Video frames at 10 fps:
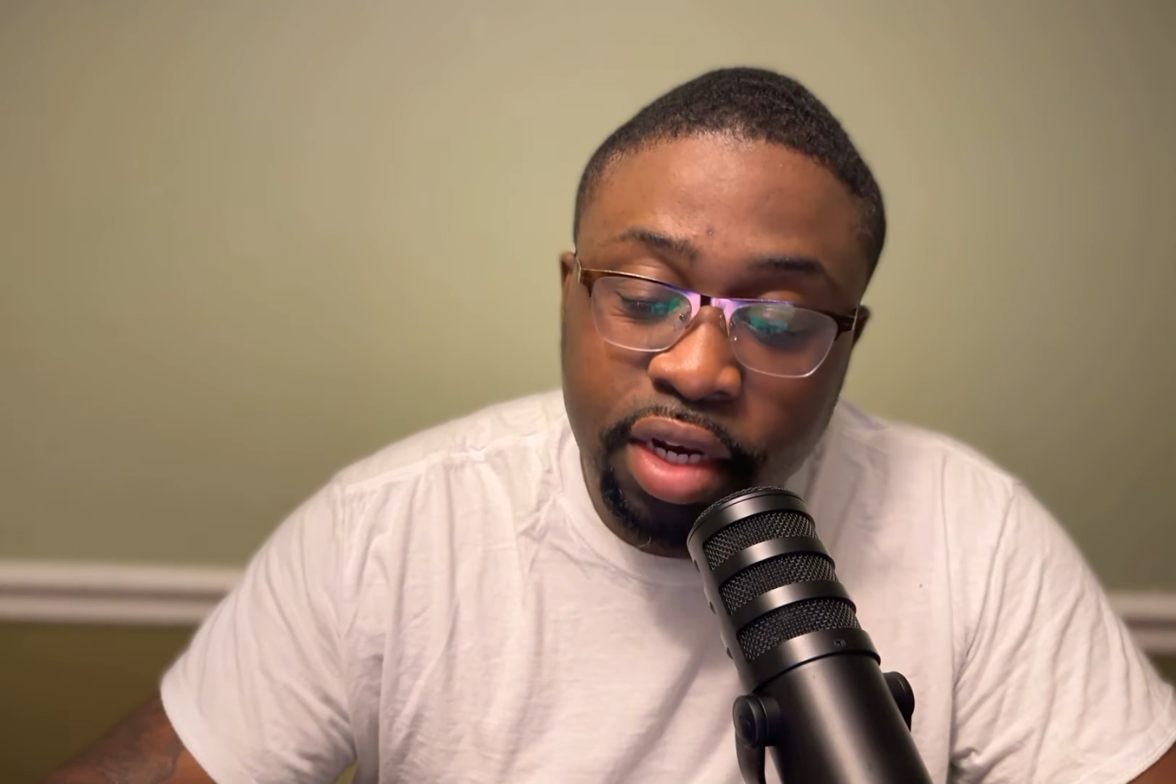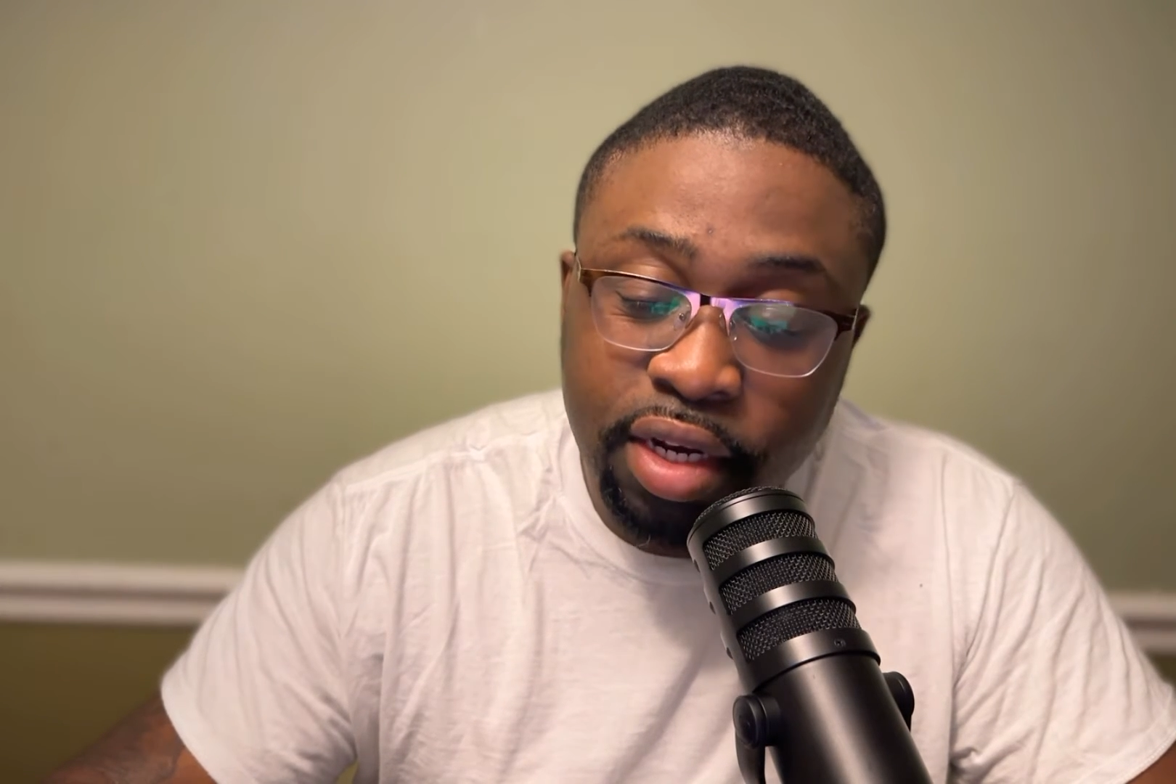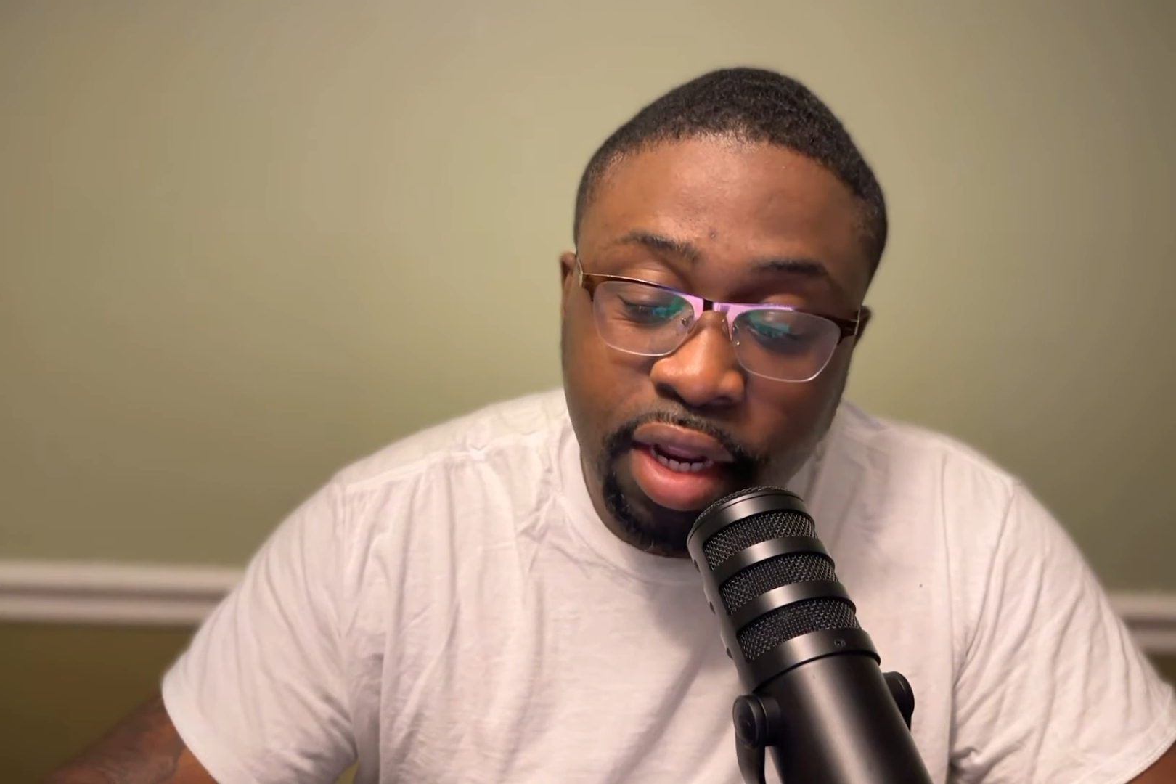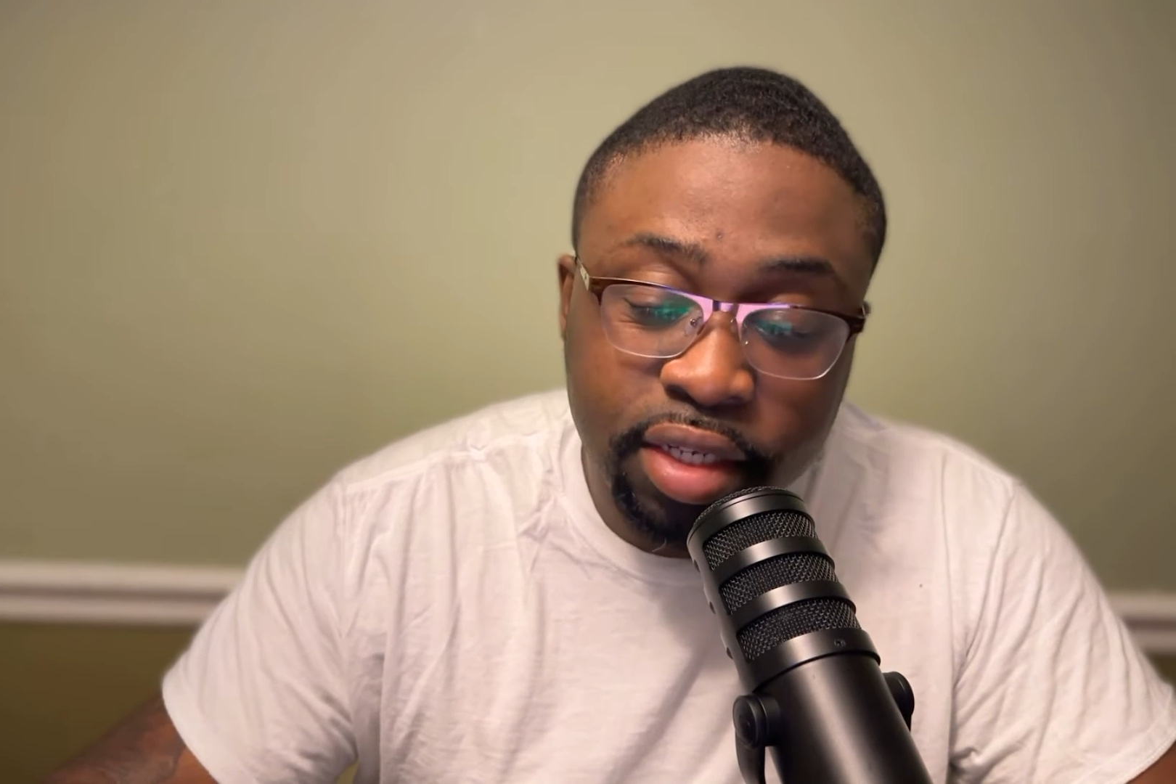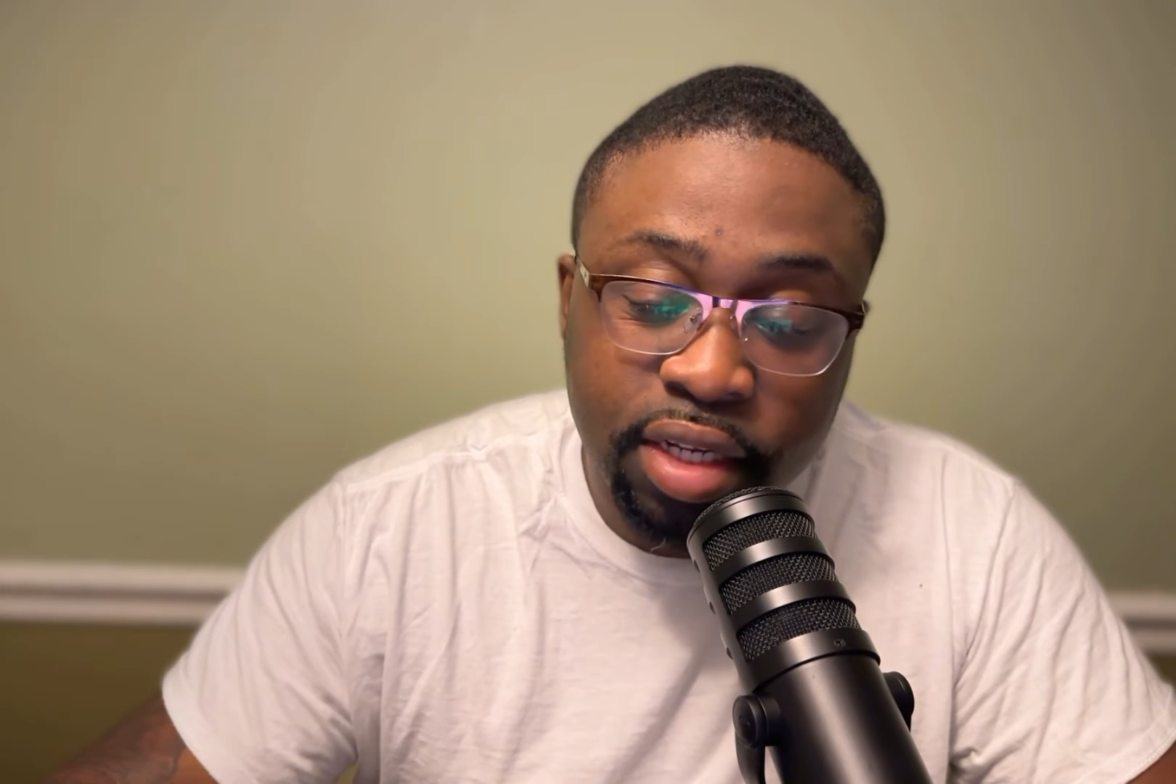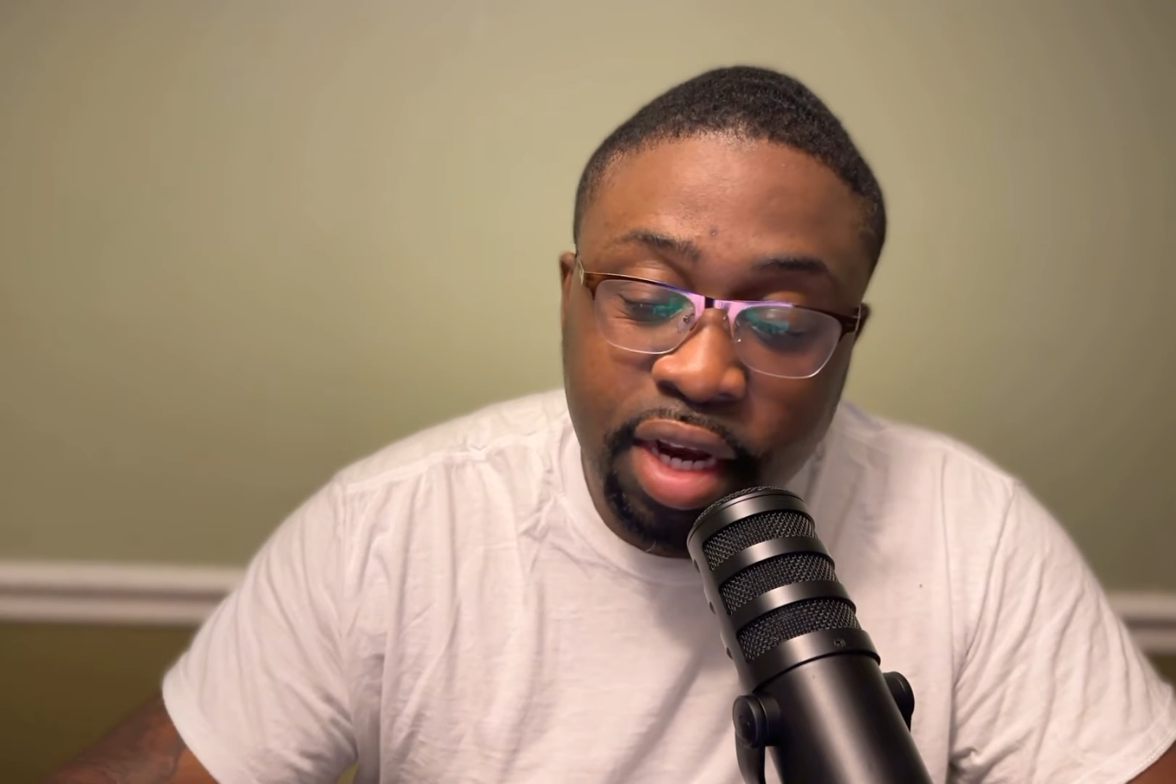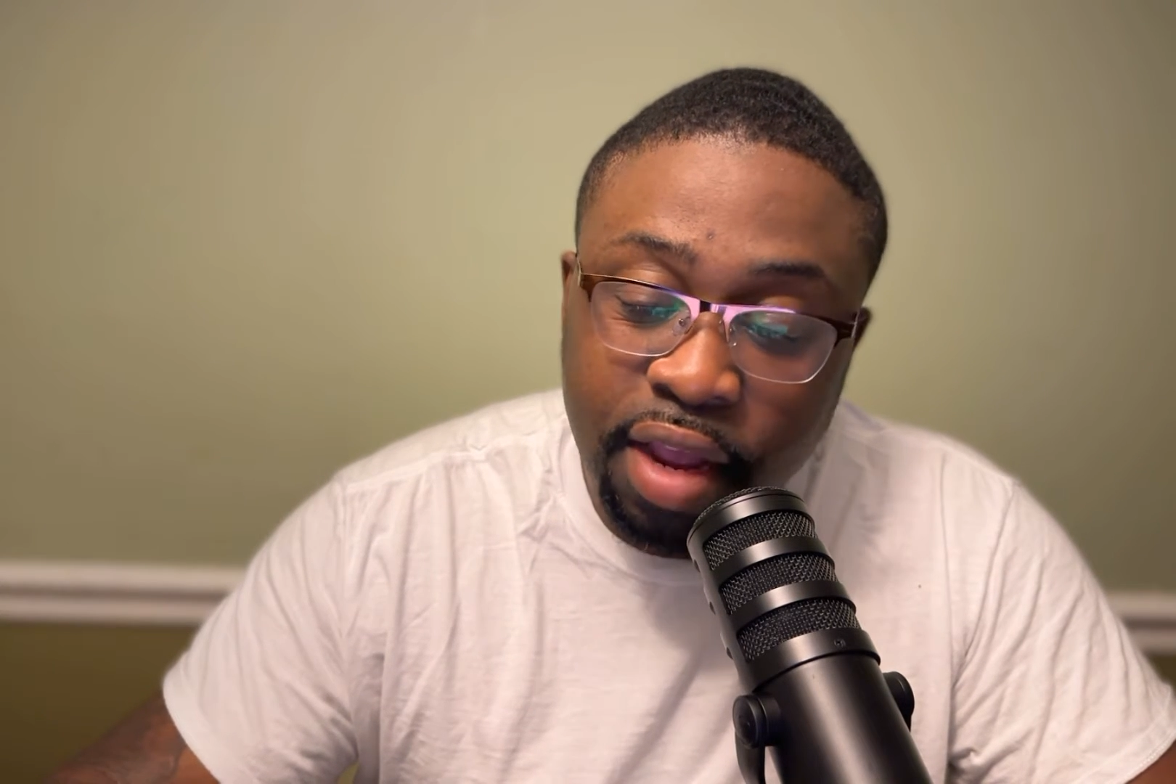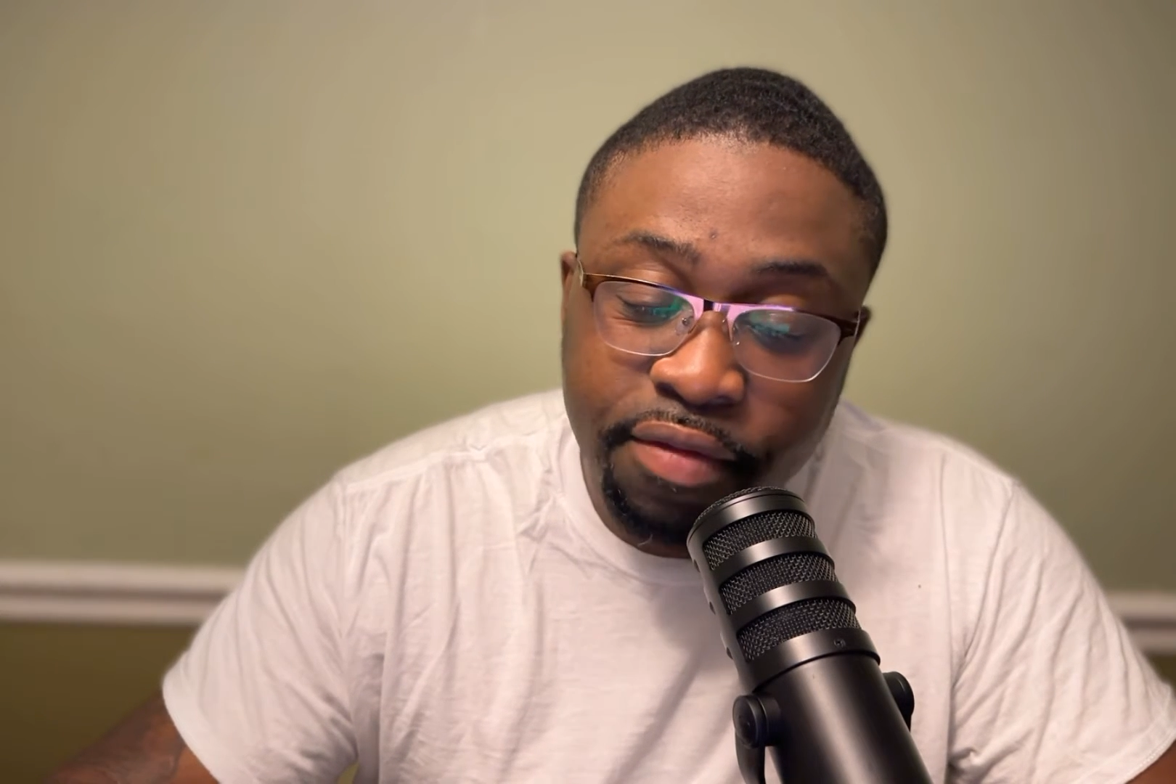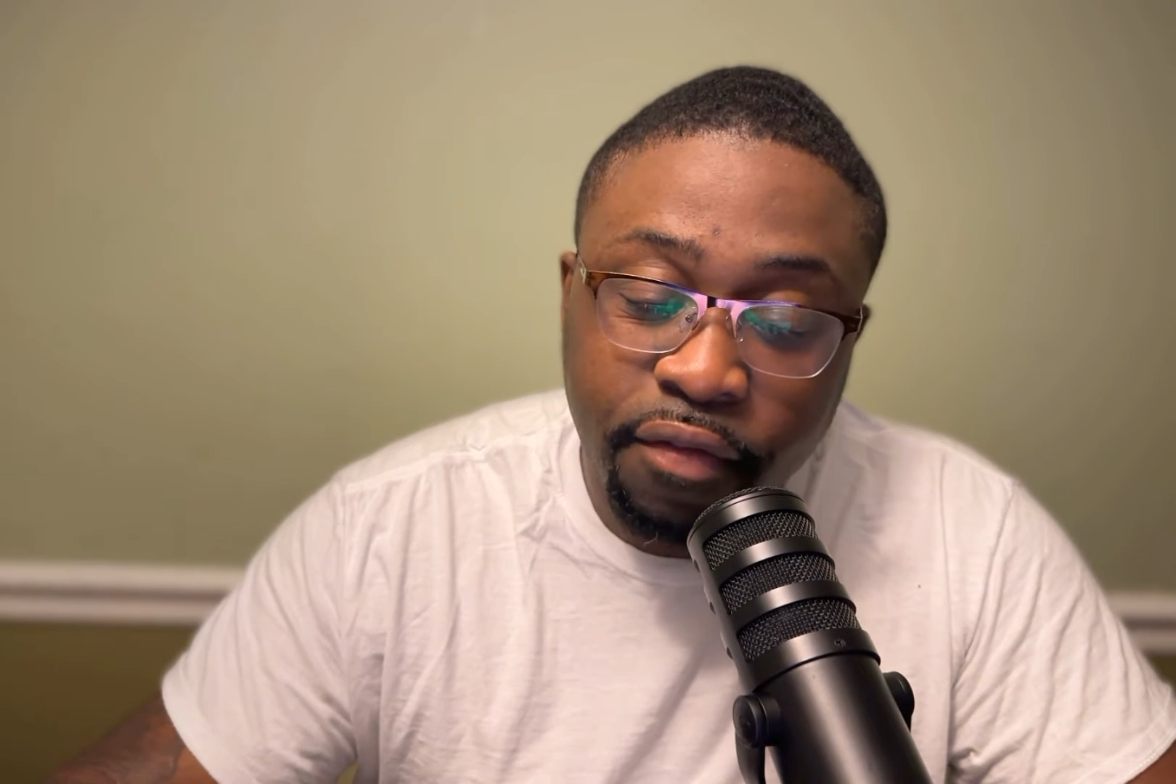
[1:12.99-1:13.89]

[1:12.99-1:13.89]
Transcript: doesn't have